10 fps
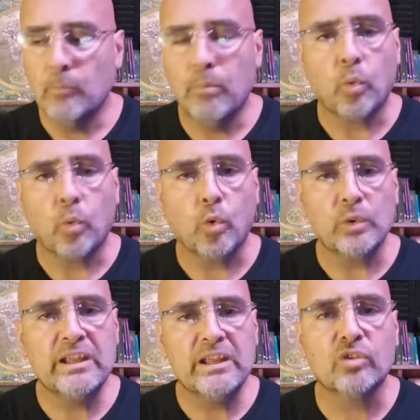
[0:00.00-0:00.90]
but we're
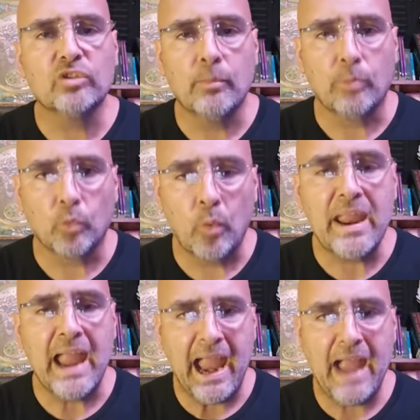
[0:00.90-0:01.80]
only here temporarily.
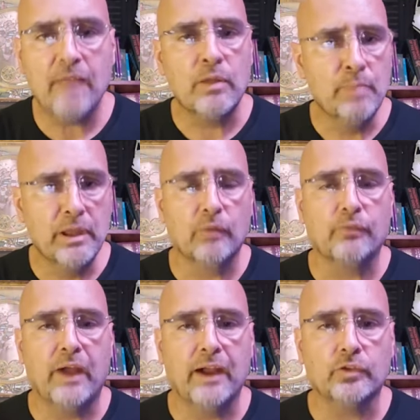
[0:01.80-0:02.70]
We have a
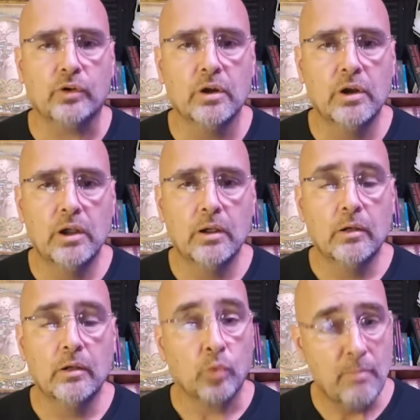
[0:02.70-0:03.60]
benefactor.
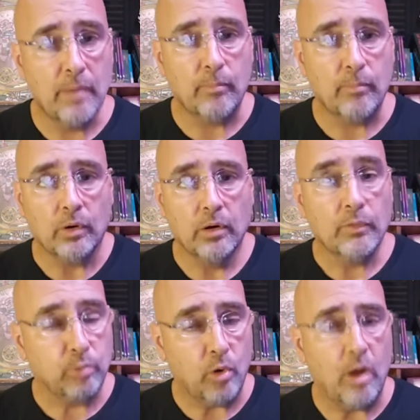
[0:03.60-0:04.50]
Remember,
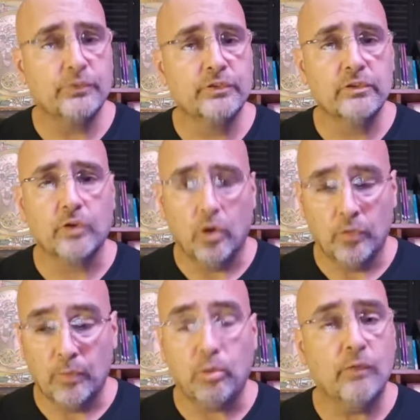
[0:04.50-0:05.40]
the prophecies
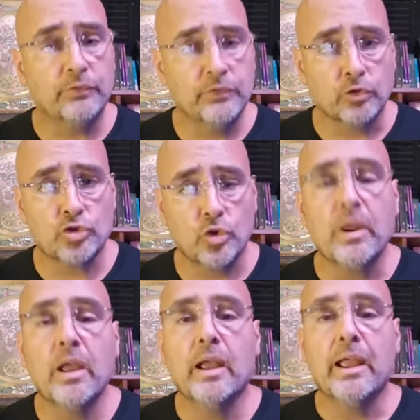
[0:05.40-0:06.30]
are true.
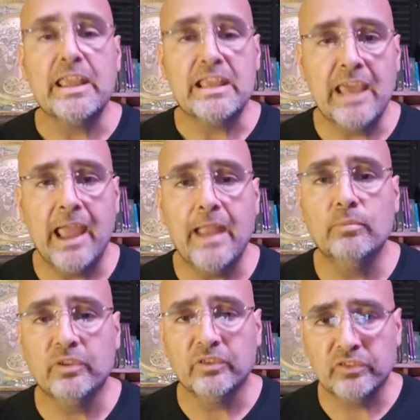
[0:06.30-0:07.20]
He
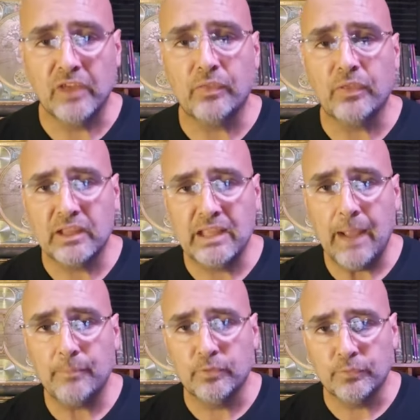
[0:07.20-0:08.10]
came to set the
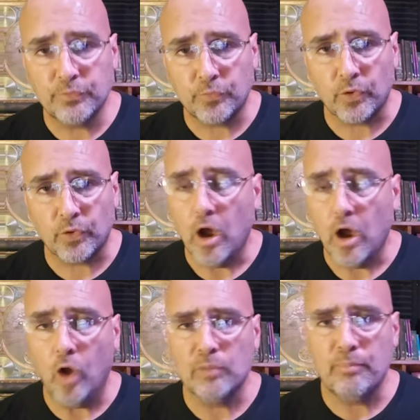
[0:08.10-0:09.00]
captives free.
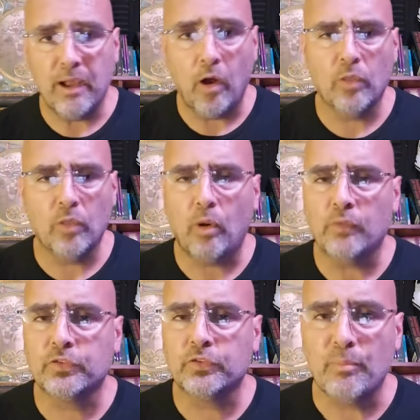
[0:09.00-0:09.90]
All the
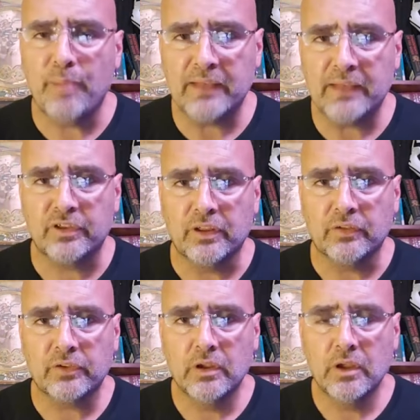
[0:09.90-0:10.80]
prophecies are in past
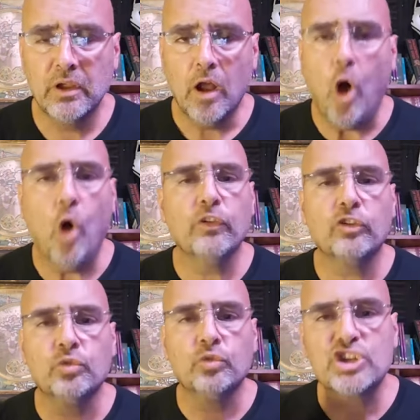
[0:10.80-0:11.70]
tense. All
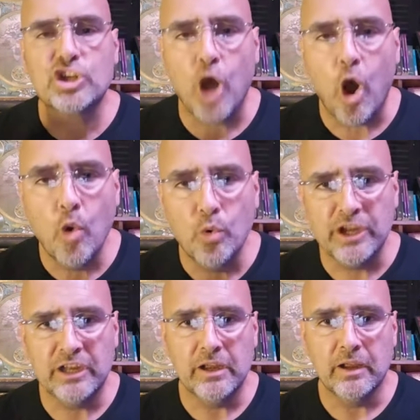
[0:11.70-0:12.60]
this was
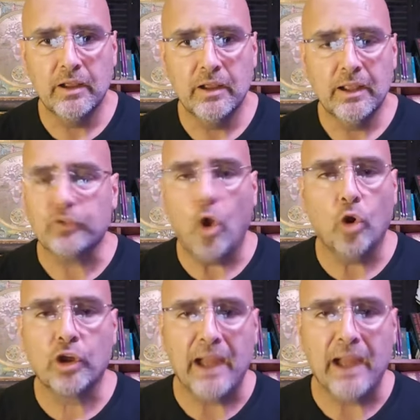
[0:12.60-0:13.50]
coded. It's
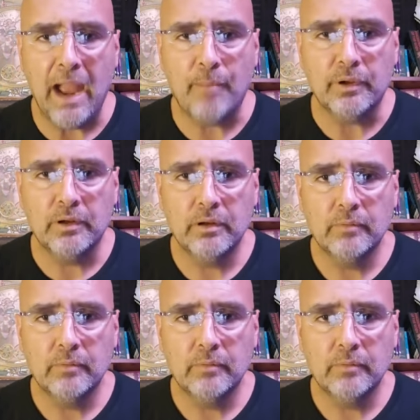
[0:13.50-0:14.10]
all going to happen.